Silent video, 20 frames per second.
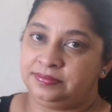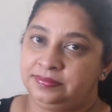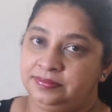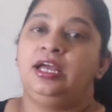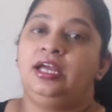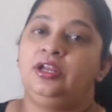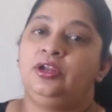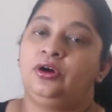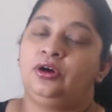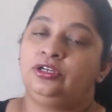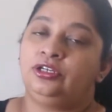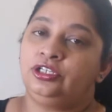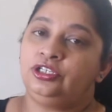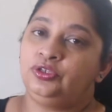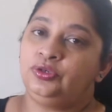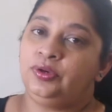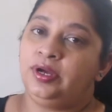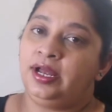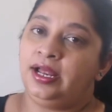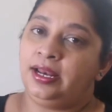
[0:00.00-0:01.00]
In order to
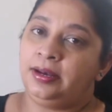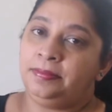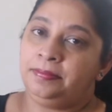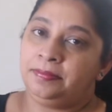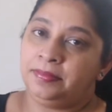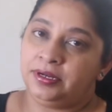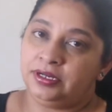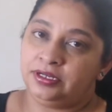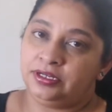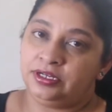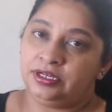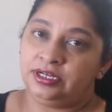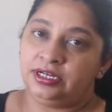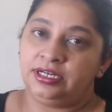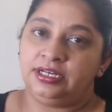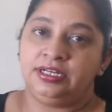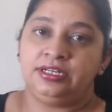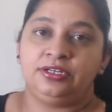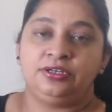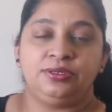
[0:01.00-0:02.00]
help mother in
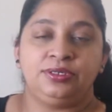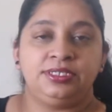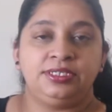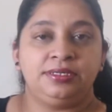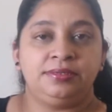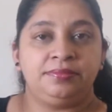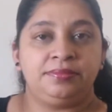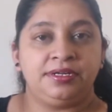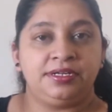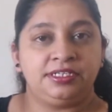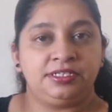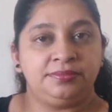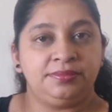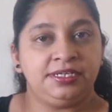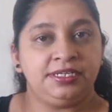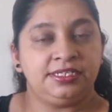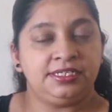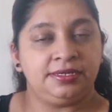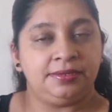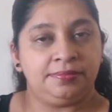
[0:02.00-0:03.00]
increasing breast
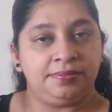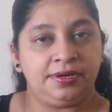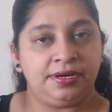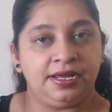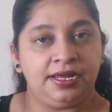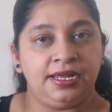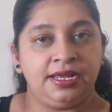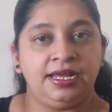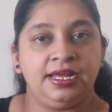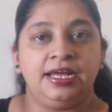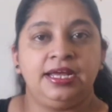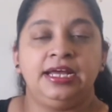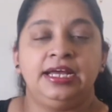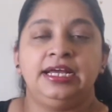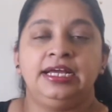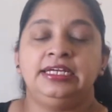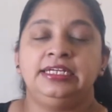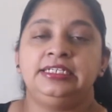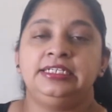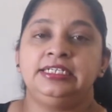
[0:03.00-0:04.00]
milk supply,
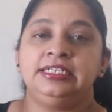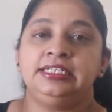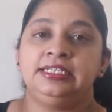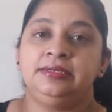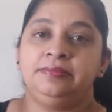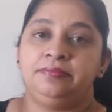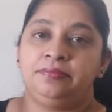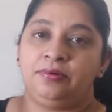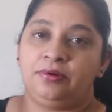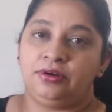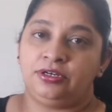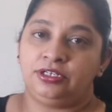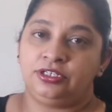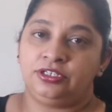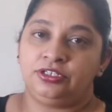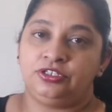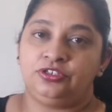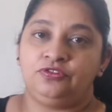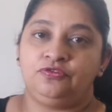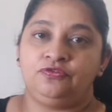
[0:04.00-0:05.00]
it is
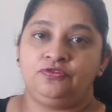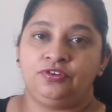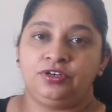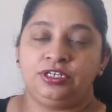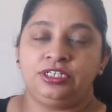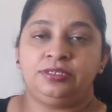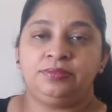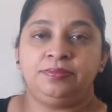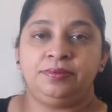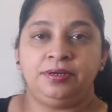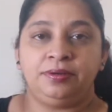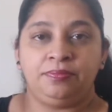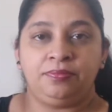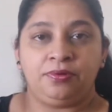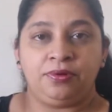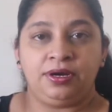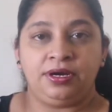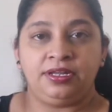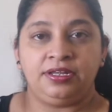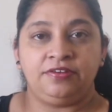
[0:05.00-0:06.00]
important to first
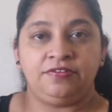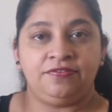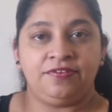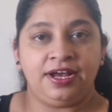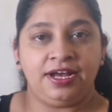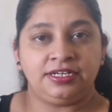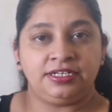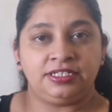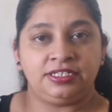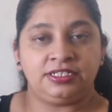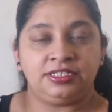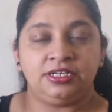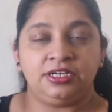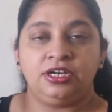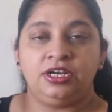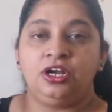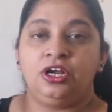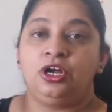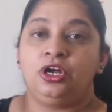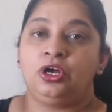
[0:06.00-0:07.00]
pinpoint the factor
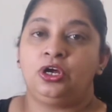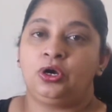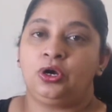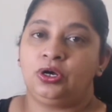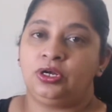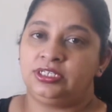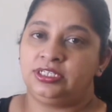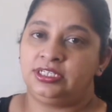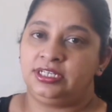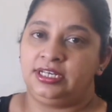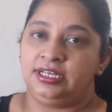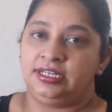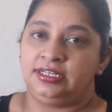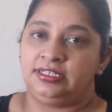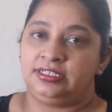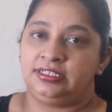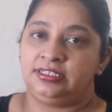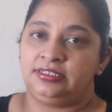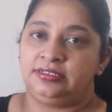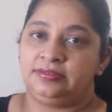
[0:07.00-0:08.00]
causing it.
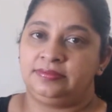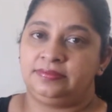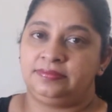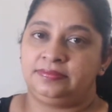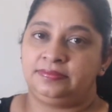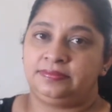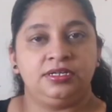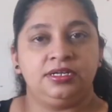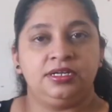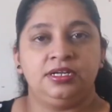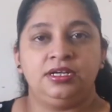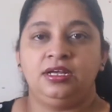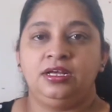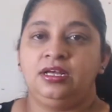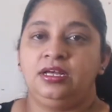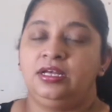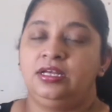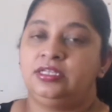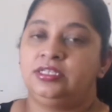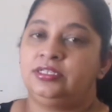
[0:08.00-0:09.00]

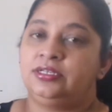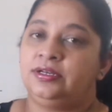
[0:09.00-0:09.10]
So